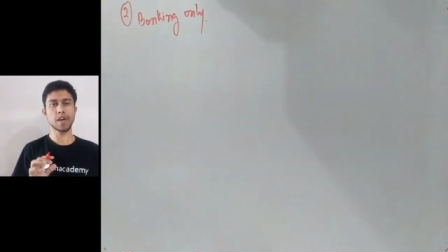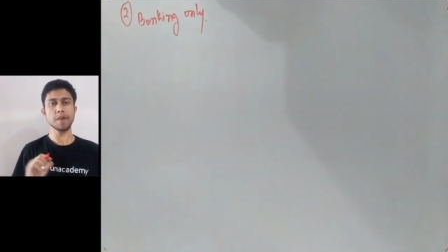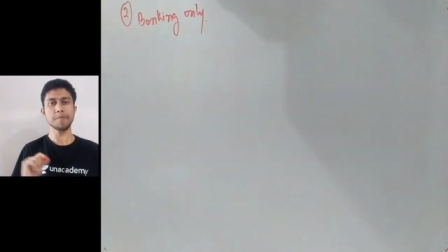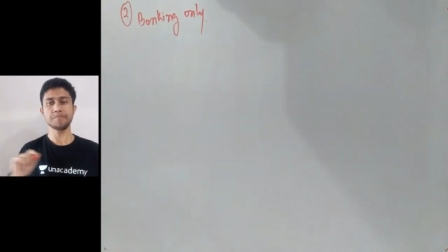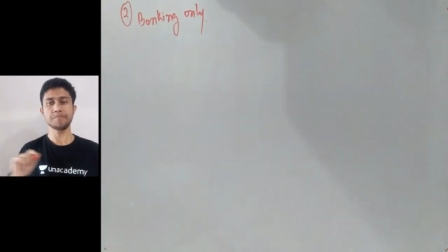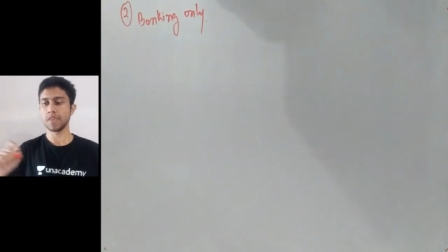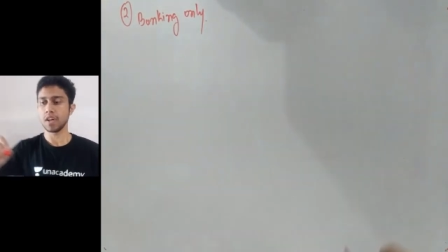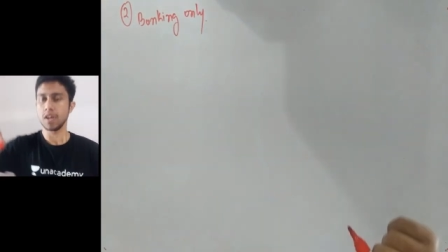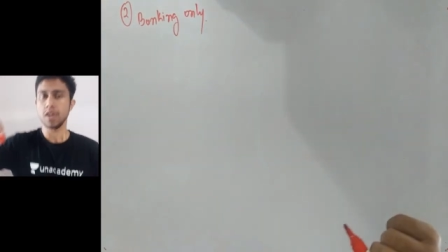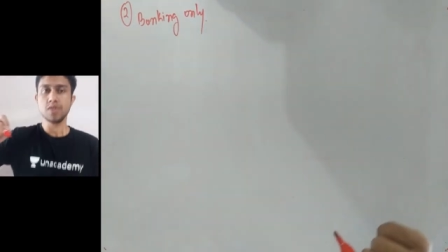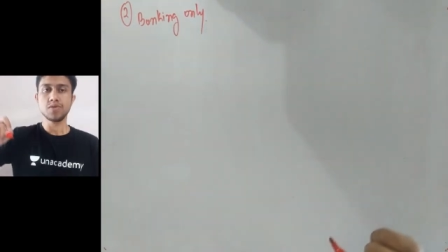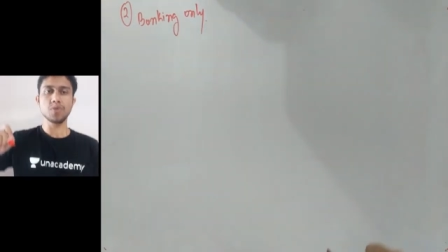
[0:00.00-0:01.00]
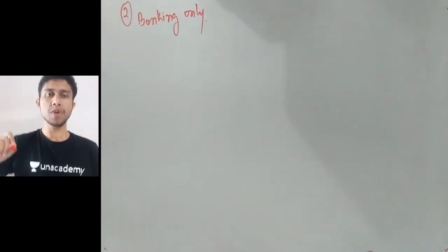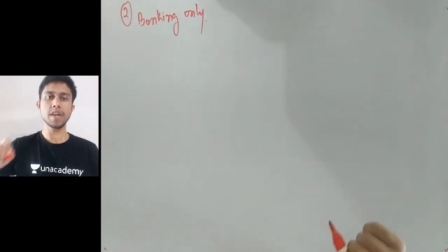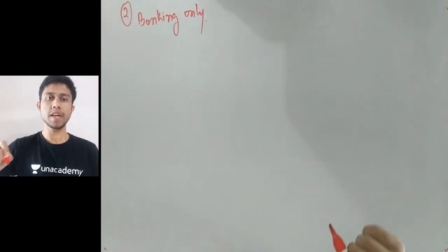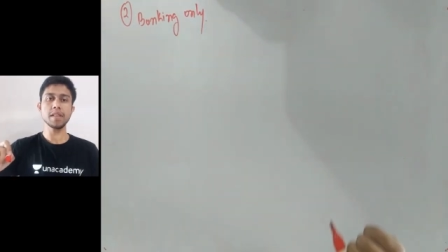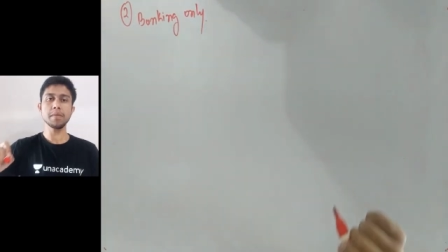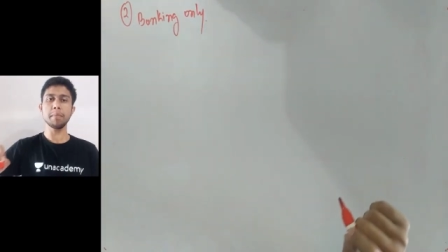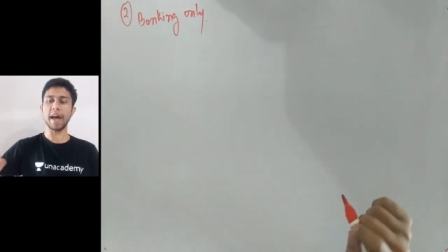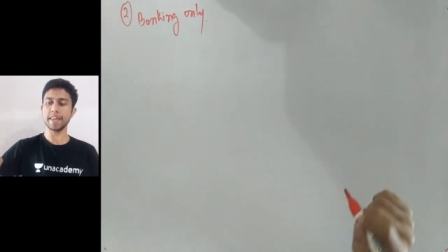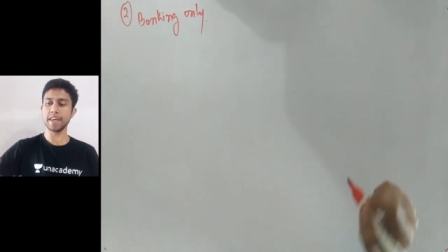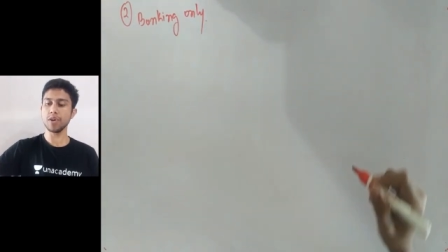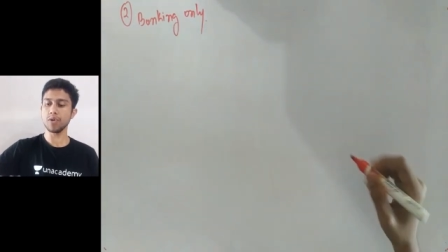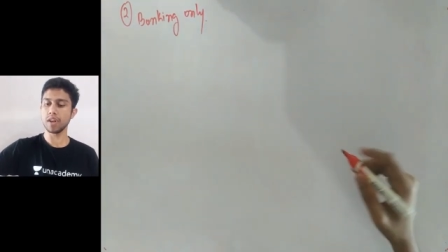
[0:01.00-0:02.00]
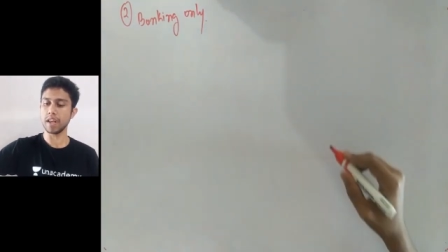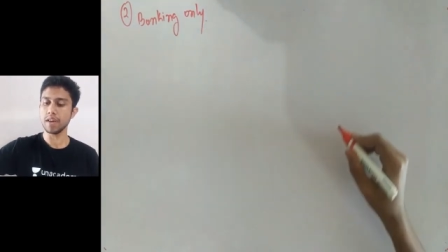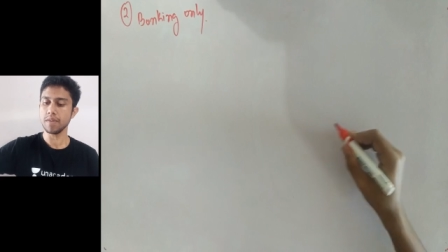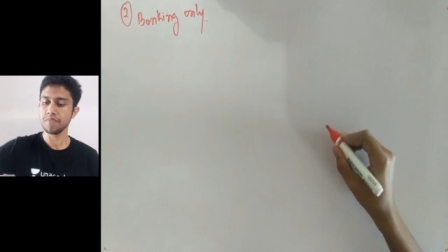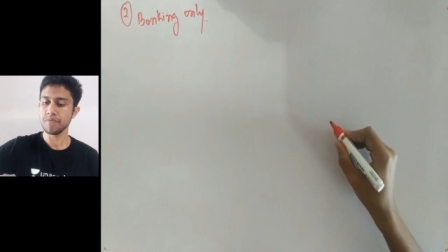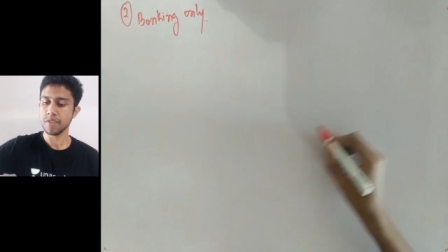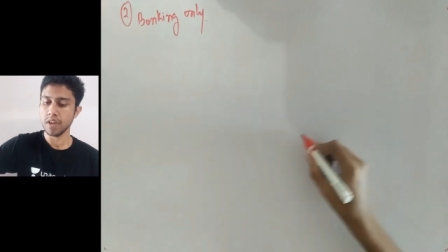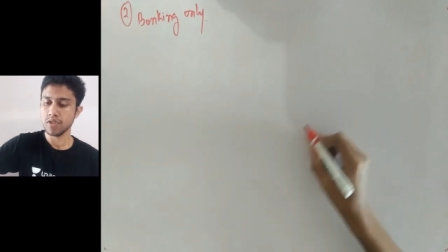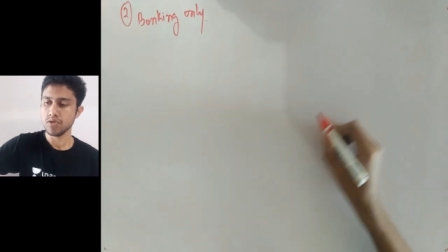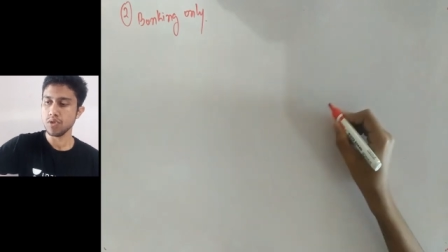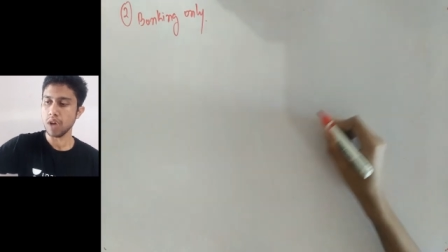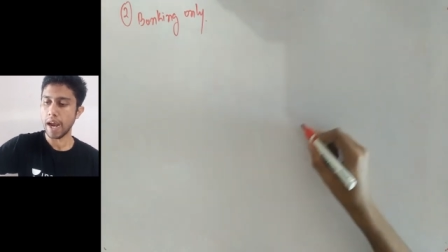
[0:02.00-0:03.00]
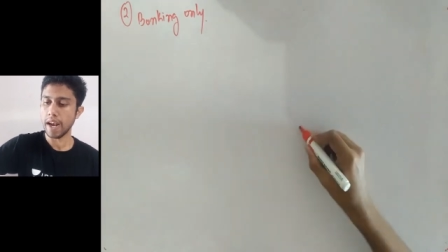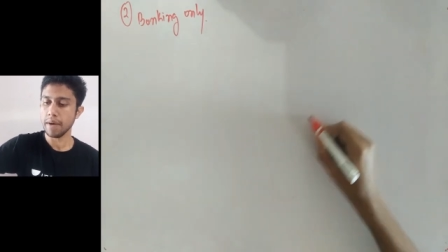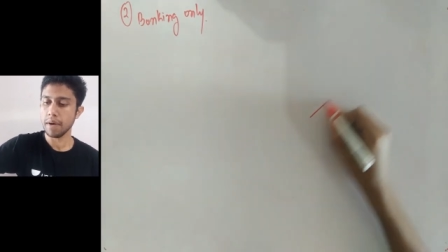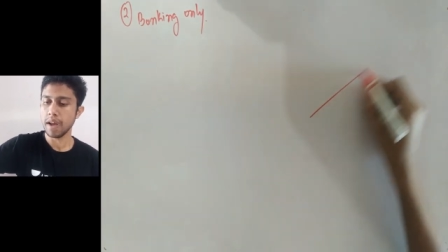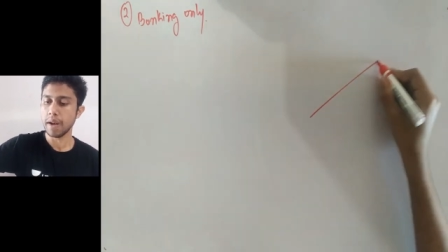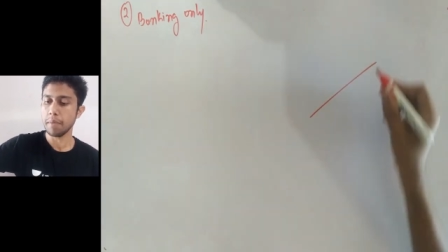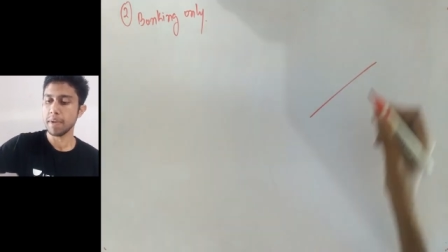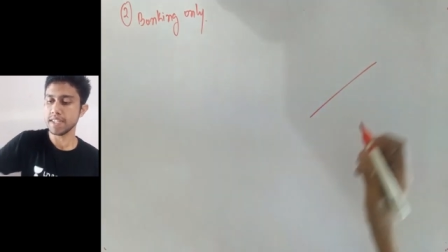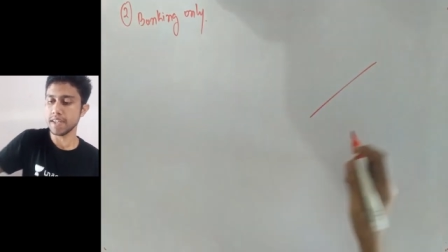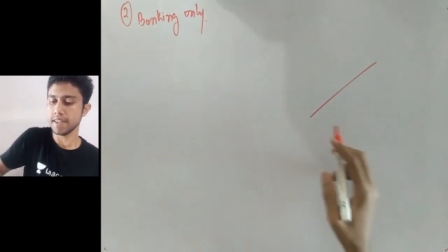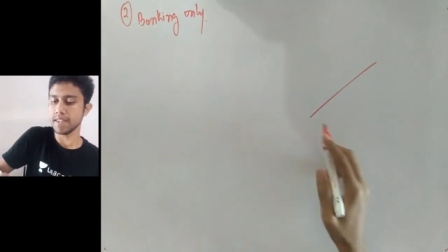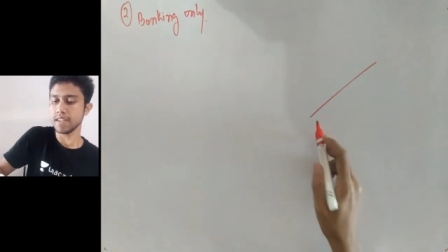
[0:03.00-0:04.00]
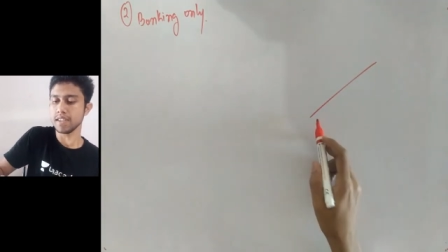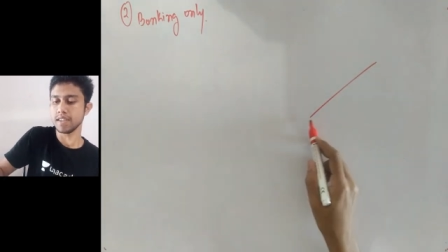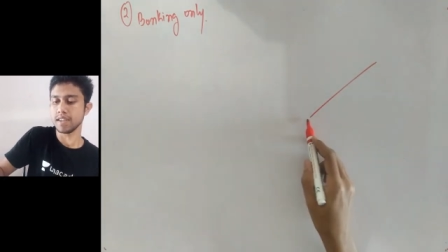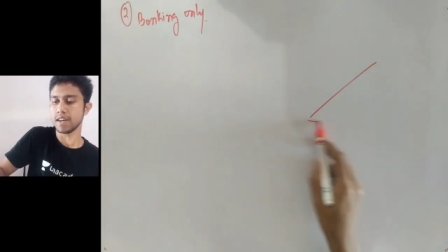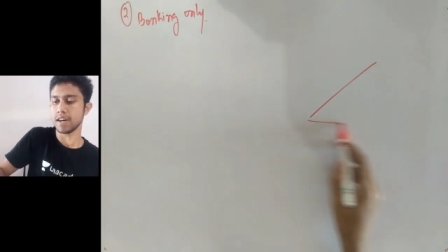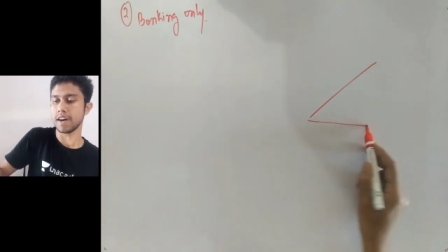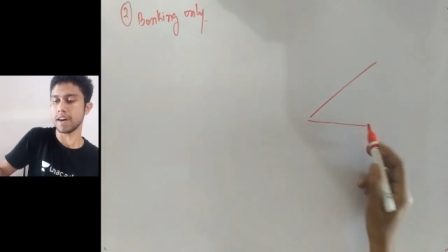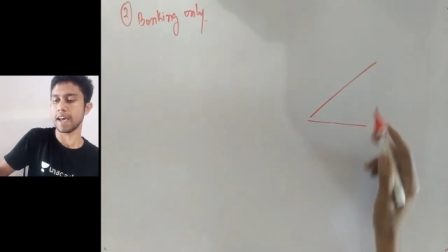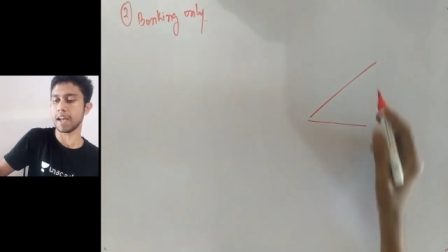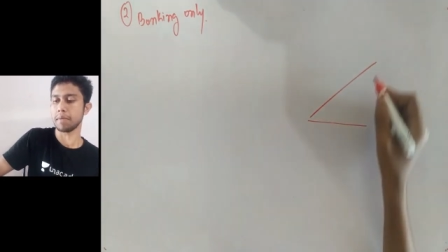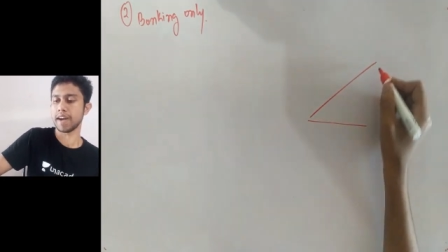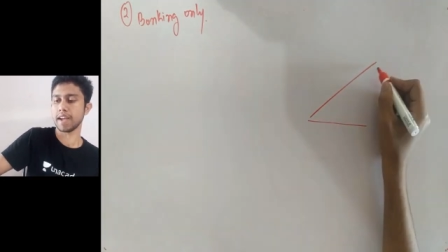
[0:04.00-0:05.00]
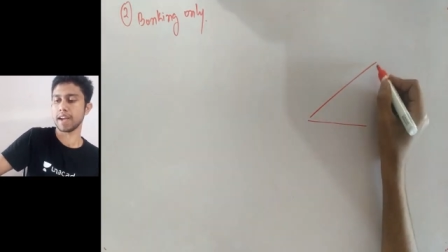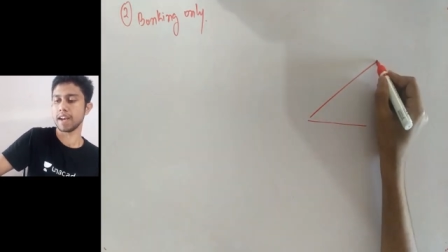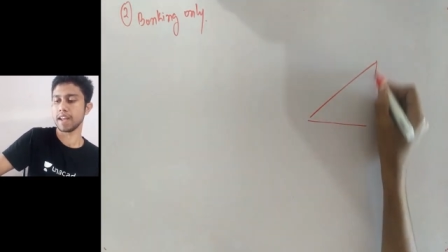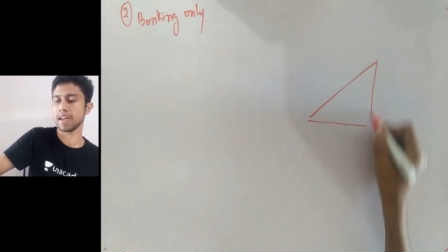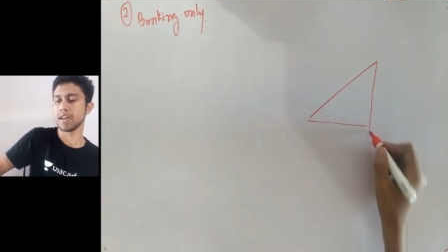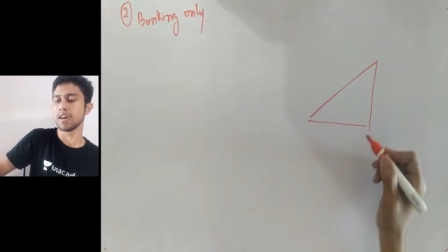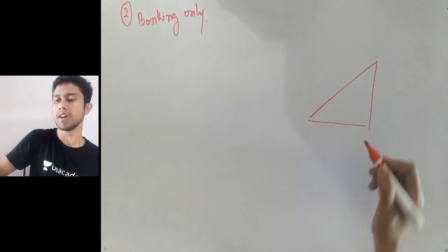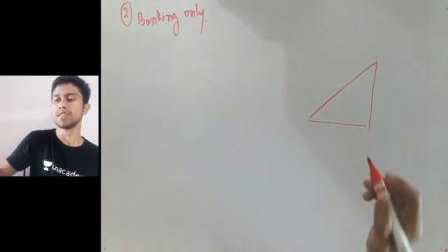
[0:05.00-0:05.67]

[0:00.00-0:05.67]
Okay, so in the banking only, so I'll represent this diagrammatically.